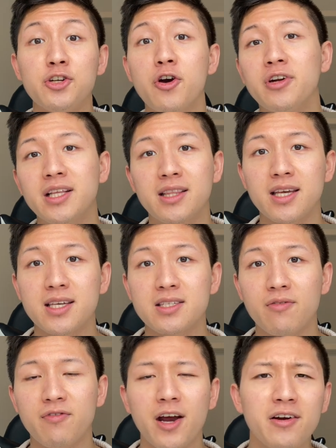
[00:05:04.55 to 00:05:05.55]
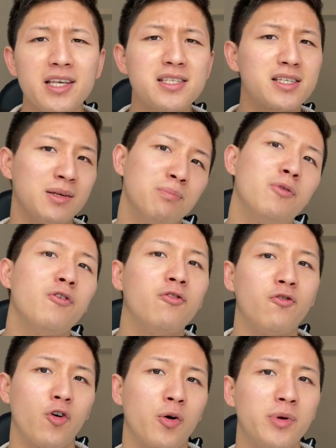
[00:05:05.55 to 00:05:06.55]
noted this very simple
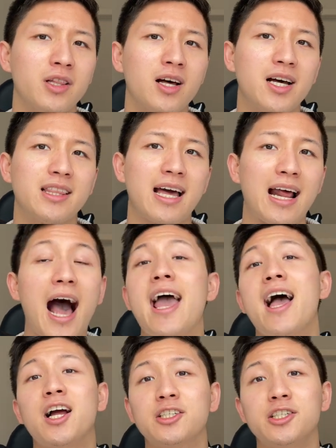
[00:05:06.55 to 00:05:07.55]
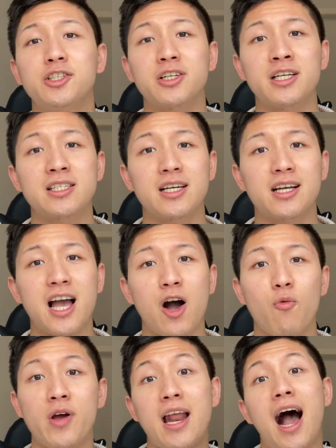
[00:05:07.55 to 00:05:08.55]
formula that I actually took into account
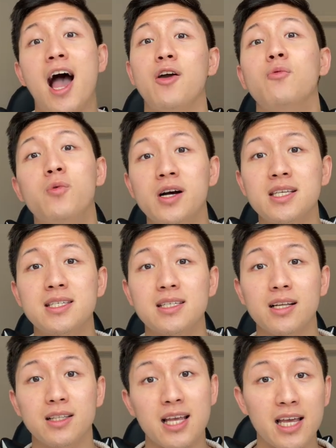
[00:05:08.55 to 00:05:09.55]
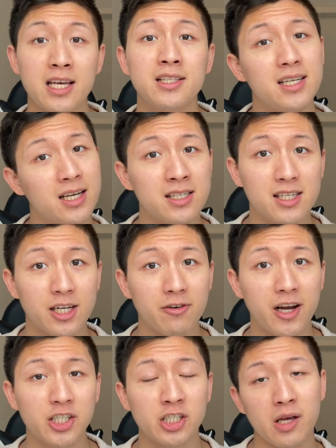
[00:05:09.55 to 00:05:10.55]
when I was taking into
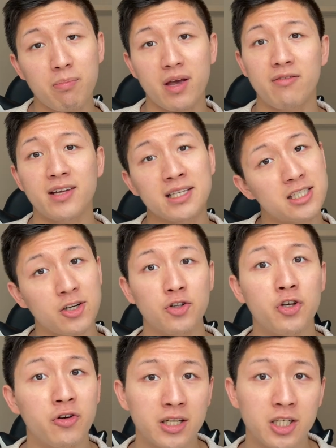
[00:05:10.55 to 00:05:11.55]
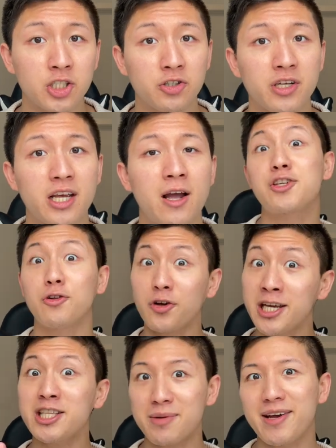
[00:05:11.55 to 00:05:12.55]
consideration a pivot into a new industry. So
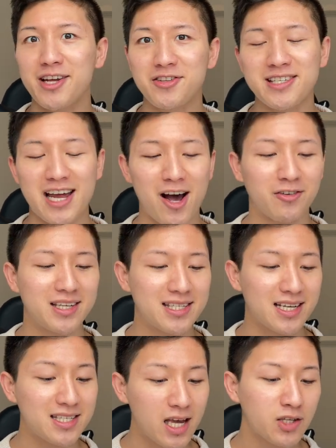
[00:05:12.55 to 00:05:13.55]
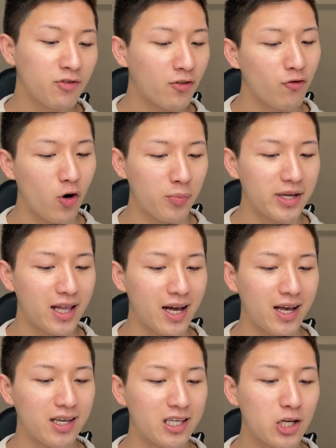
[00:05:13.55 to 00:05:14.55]
looking to my notes now, the success
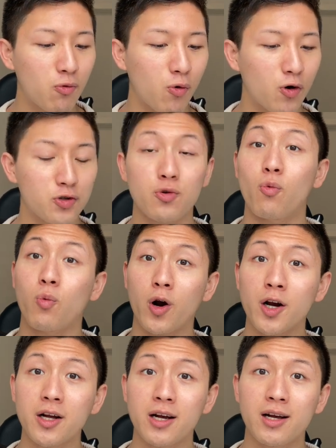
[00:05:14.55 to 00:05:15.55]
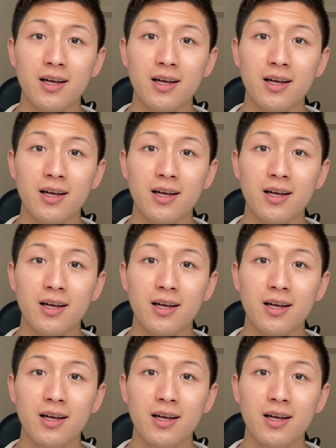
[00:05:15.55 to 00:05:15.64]
formula equals work